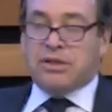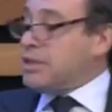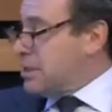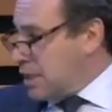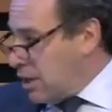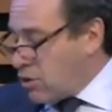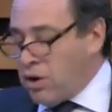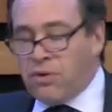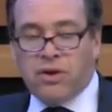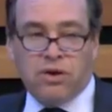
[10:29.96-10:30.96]
this is the
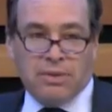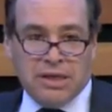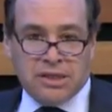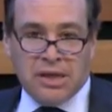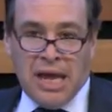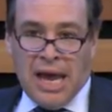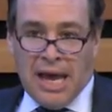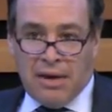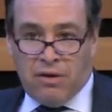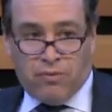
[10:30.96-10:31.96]
hero you mentioned.
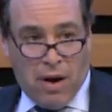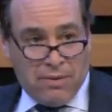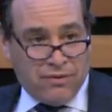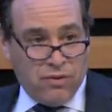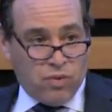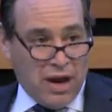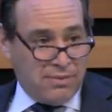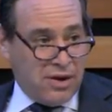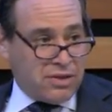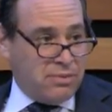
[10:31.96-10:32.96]
And you've probably, if you've read
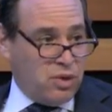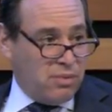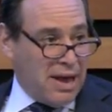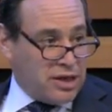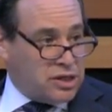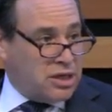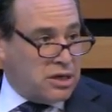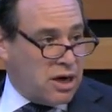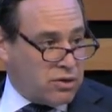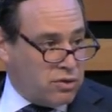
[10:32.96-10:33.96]
about them, you imagine an
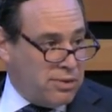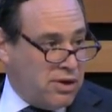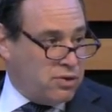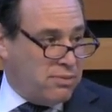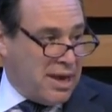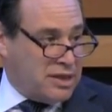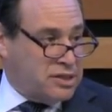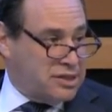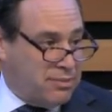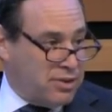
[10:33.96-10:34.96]
inaugural ball and you
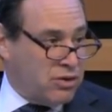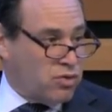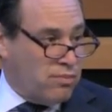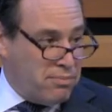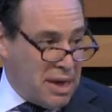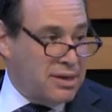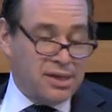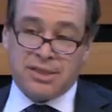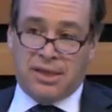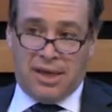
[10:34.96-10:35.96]
imagine something
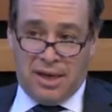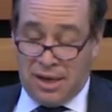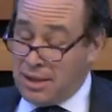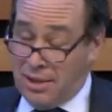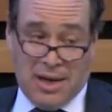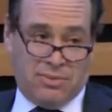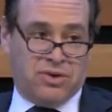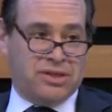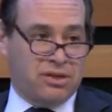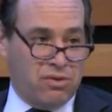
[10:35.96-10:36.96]
tremendously
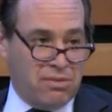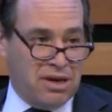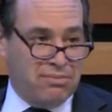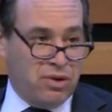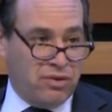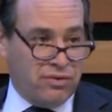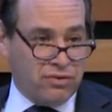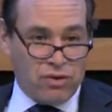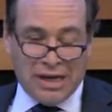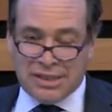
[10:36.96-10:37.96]
glamorous. The women in beautiful
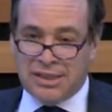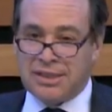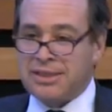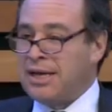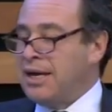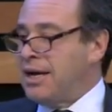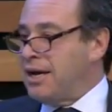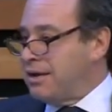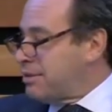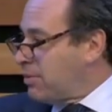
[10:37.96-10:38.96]
dresses,
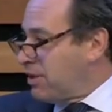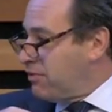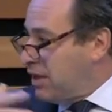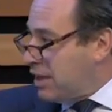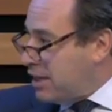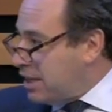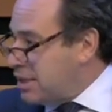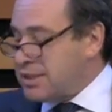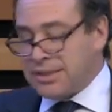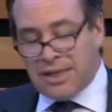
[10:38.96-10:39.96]
uh, something
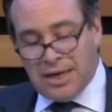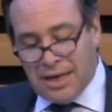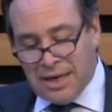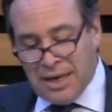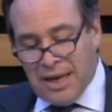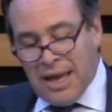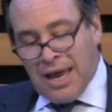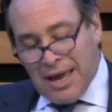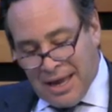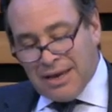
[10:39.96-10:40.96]
Viennese. Uh,
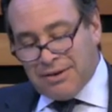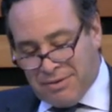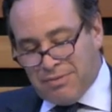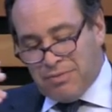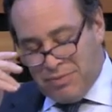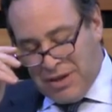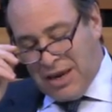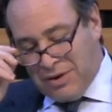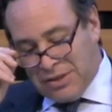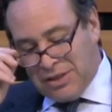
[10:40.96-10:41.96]
and
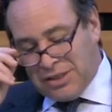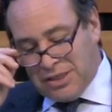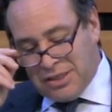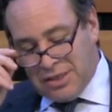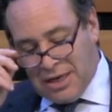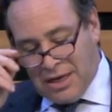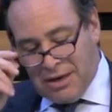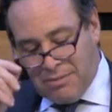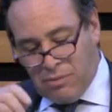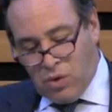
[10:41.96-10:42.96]
anyway, so this is
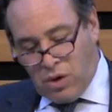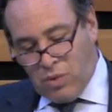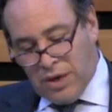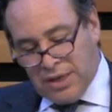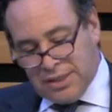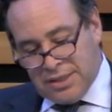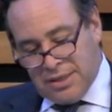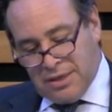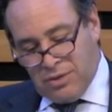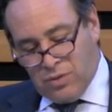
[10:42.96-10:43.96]
uh, more what it's
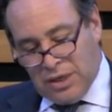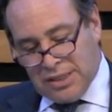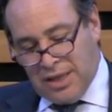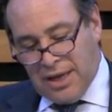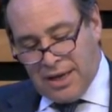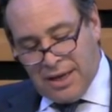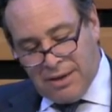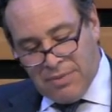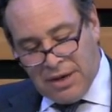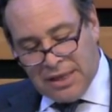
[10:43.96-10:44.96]
what it's like.
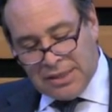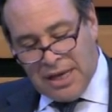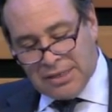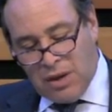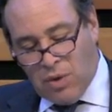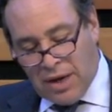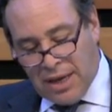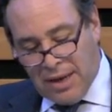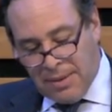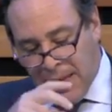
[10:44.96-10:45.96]
Um, that as, as they
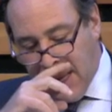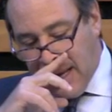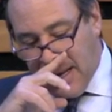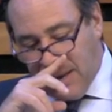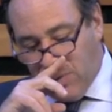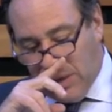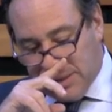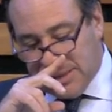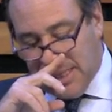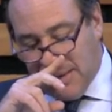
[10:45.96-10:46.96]
walk in, uh,
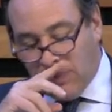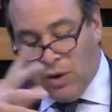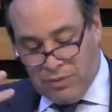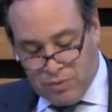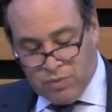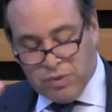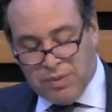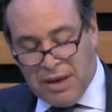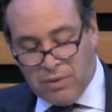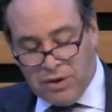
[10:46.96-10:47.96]
Walter said, Walt,
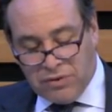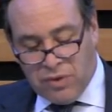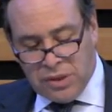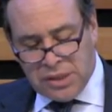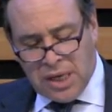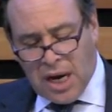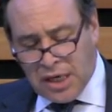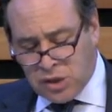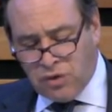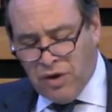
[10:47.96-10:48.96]
speaking Walter's voice,
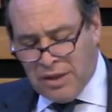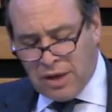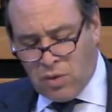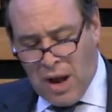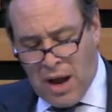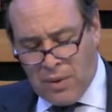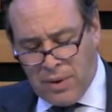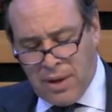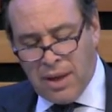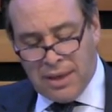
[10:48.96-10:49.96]
I surveyed the
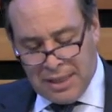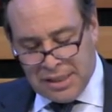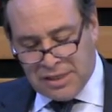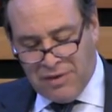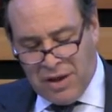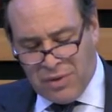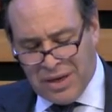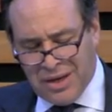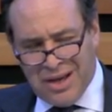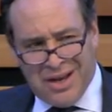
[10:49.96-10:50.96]
crowd. And then he says to
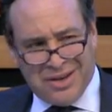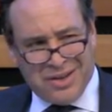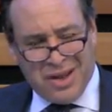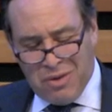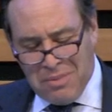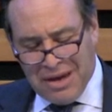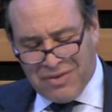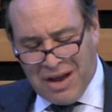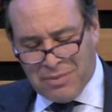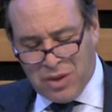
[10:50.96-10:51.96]
Valerie, do you think we might
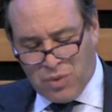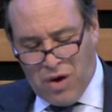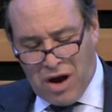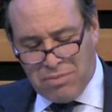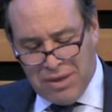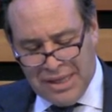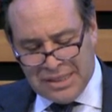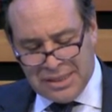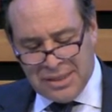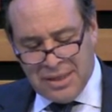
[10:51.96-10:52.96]
have come to the wrong
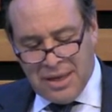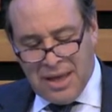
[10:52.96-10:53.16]
place?